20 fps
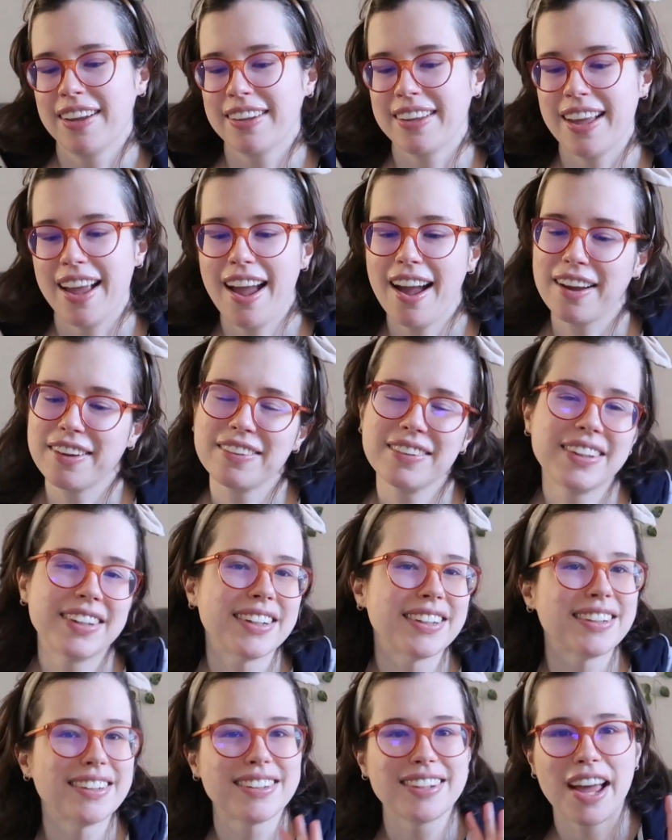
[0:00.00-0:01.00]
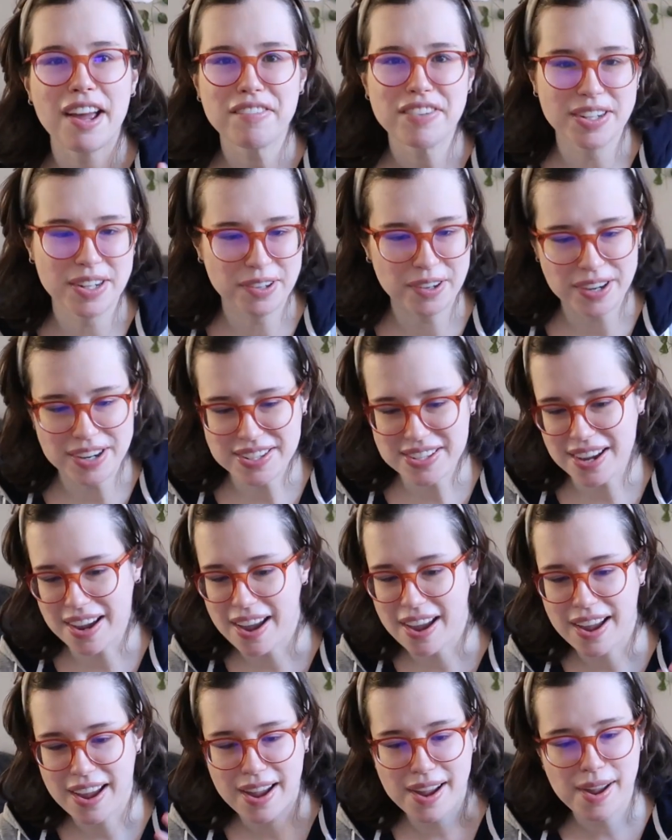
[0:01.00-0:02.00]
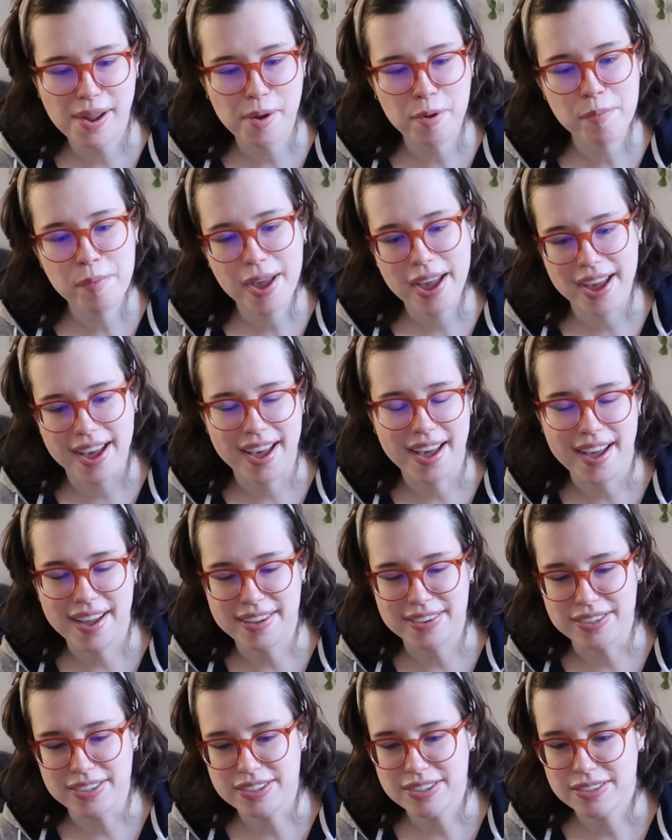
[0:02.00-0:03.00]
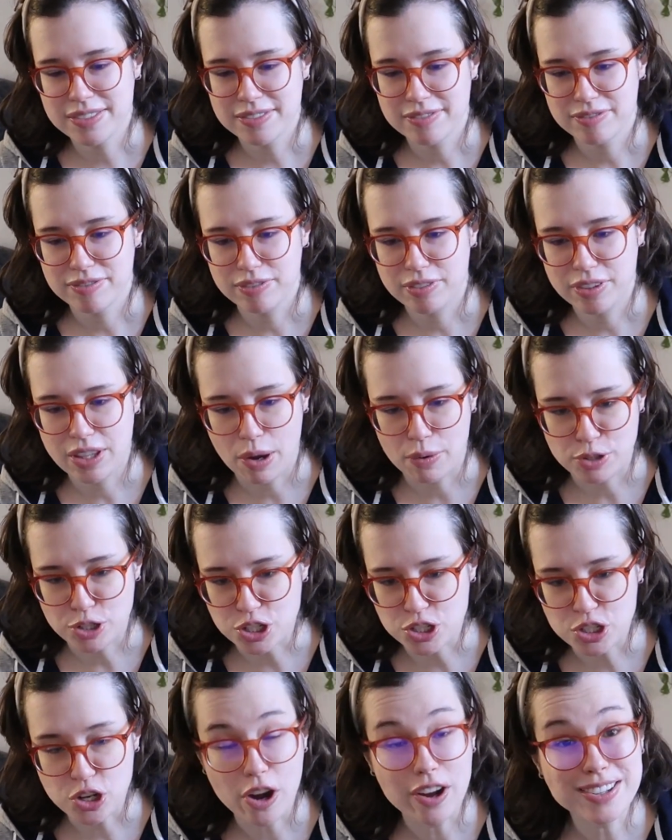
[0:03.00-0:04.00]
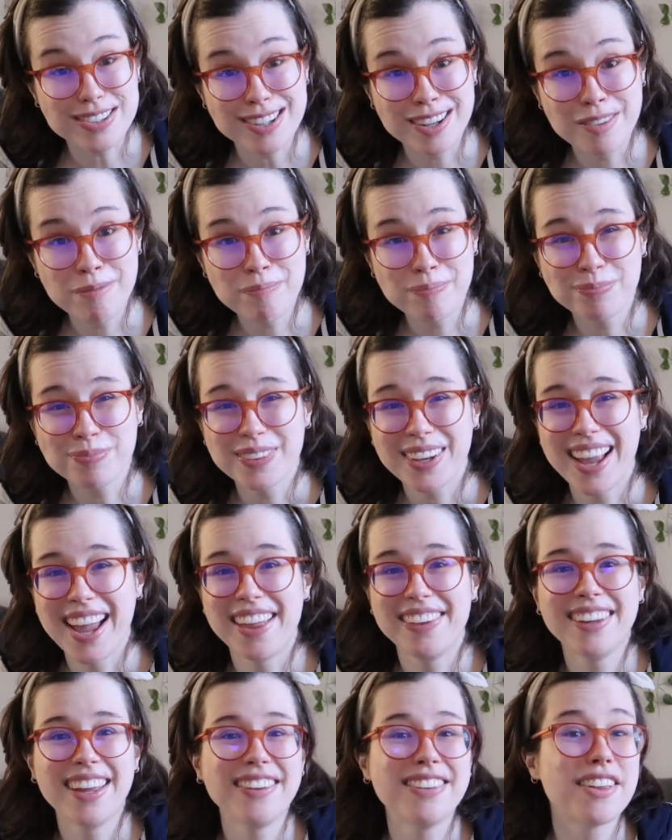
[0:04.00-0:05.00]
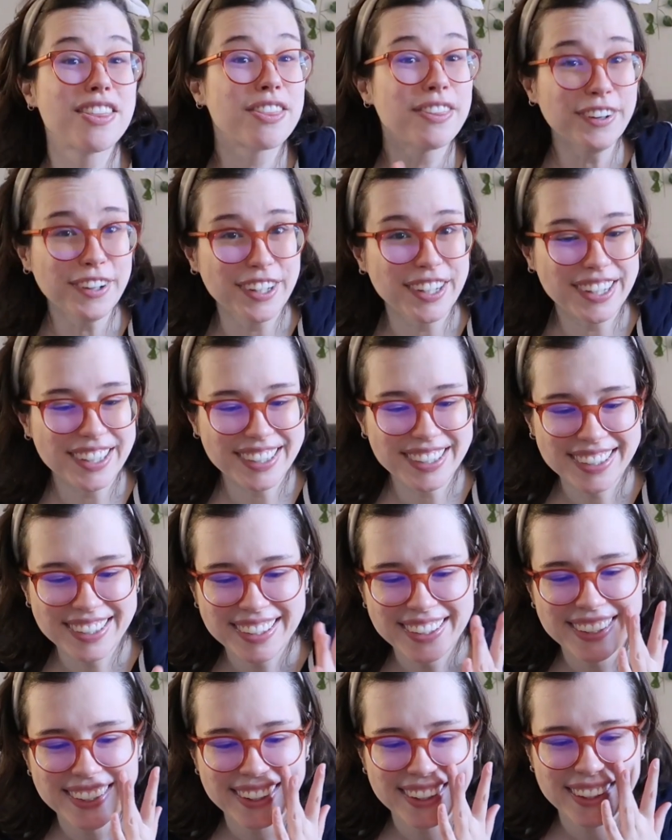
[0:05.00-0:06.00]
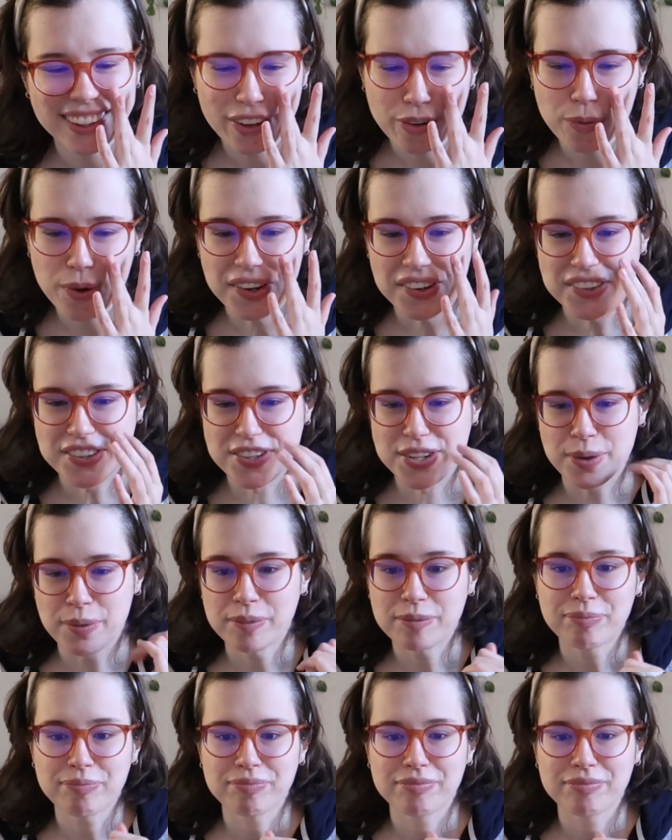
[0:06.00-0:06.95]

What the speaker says: cackling and having a great time, and that was just awesome. And then the third, which